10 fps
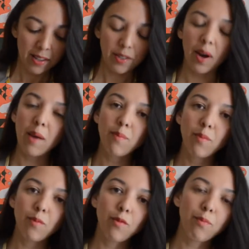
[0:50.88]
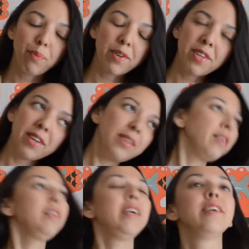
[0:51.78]
So I'm
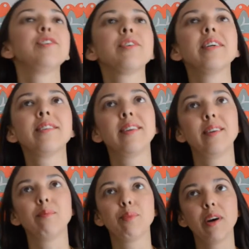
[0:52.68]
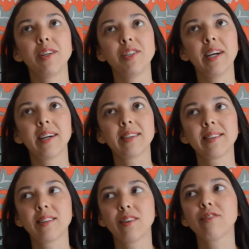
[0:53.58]
particularly interested in
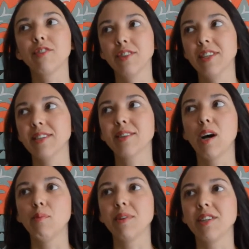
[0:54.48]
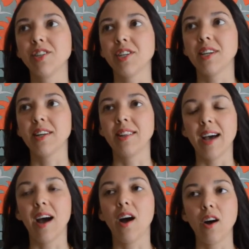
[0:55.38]
projects for this competition
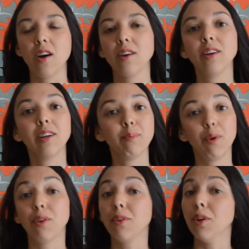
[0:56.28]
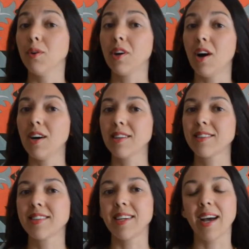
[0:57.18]
that are both low
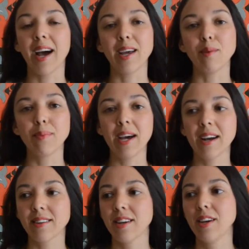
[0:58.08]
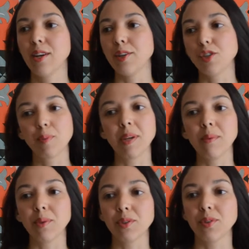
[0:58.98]
cost and high impact. You should be
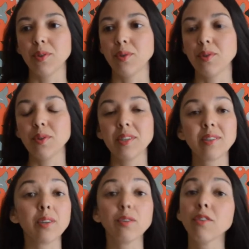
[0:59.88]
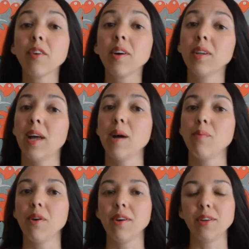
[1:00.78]
able to do this in a rural
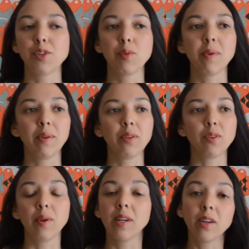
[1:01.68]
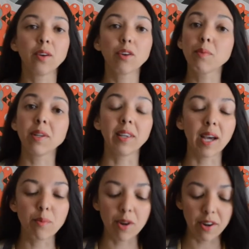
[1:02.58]
library. You should be able to do it in an urban
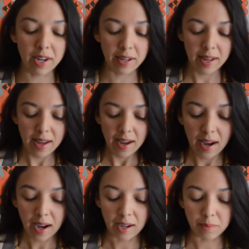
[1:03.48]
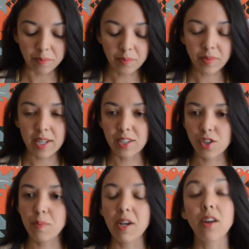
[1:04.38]
library. Um, it
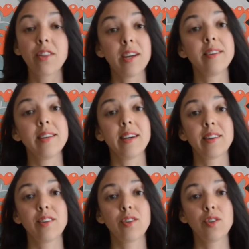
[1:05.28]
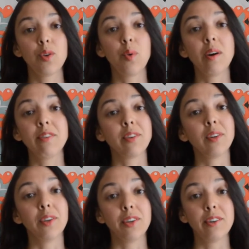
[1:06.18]
should be authentic to whoever the
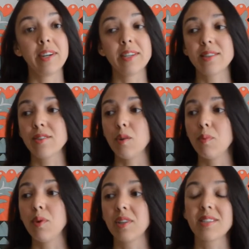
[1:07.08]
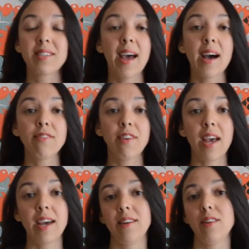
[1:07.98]
learner is. So both staff
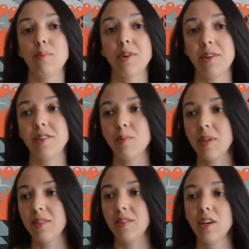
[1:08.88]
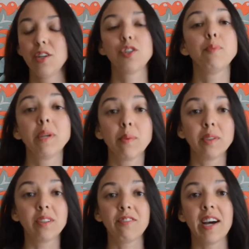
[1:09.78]
and the participants should be
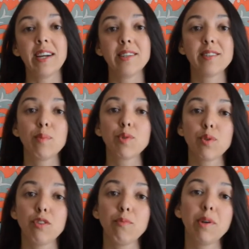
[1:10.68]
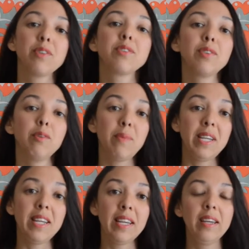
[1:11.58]
able to find some sort of personal
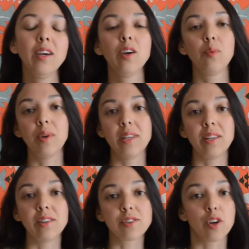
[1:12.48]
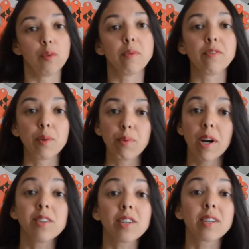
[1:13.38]
meaning within the scope of the
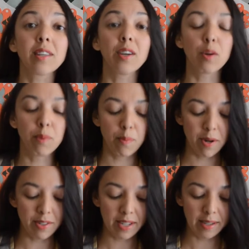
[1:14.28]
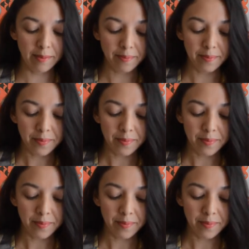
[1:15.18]
project that you're proposing.